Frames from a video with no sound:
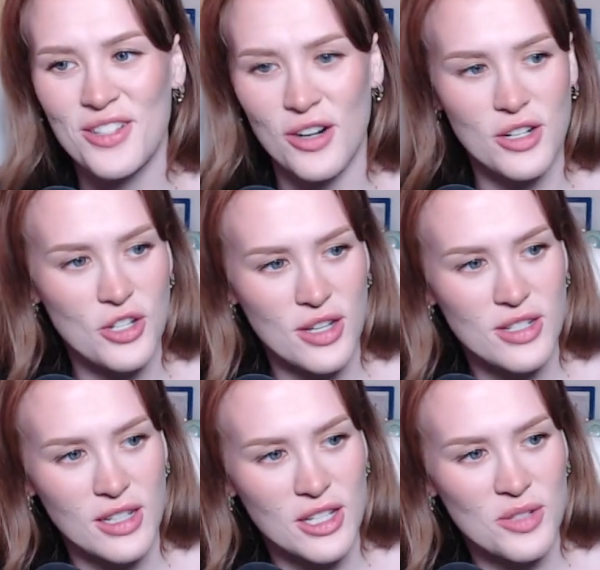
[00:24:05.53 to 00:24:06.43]
start
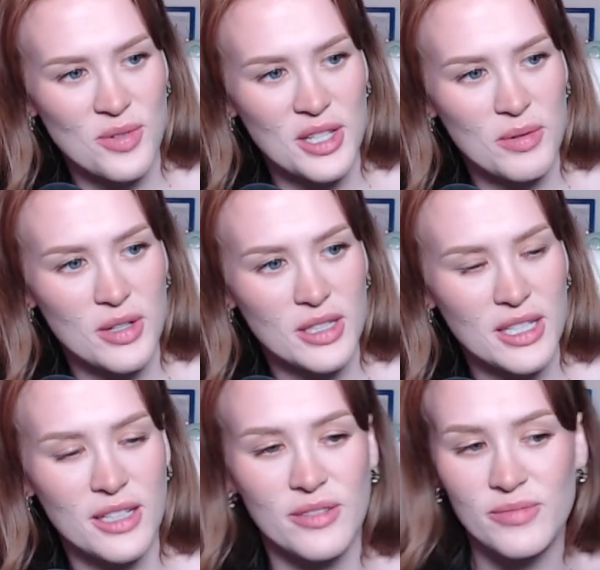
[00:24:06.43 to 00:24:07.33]
adjusting this really quickly
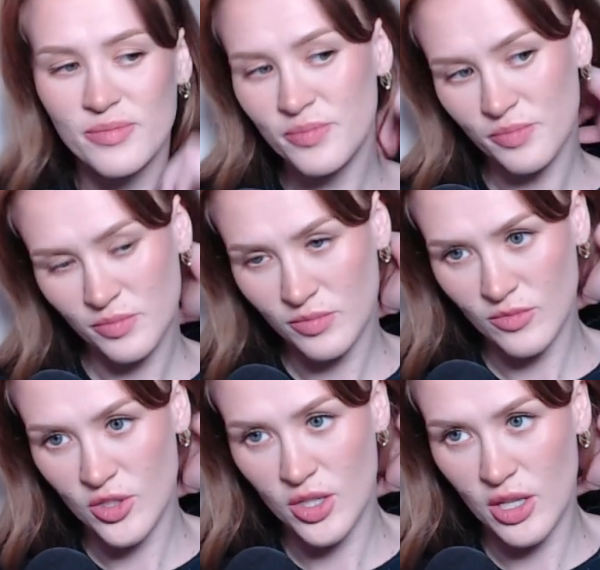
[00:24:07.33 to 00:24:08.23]

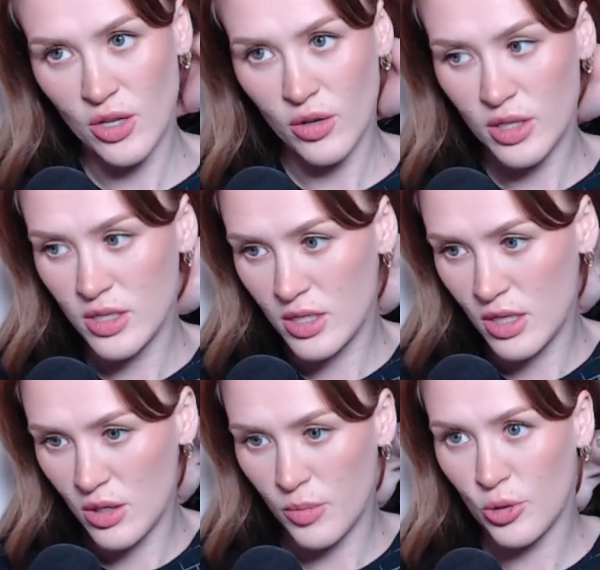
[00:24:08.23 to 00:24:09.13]
so that y'all can
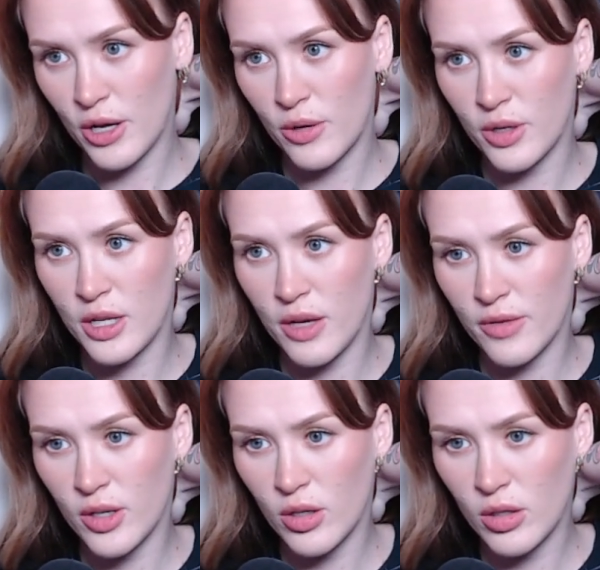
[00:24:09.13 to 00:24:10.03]
see the priority of
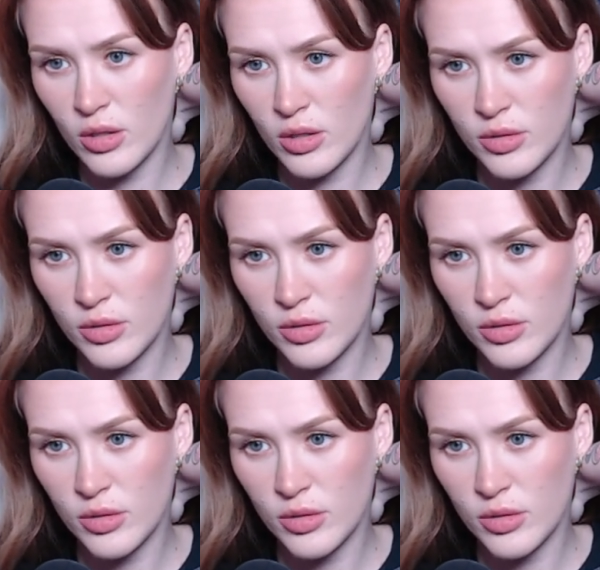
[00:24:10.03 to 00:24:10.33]
it all.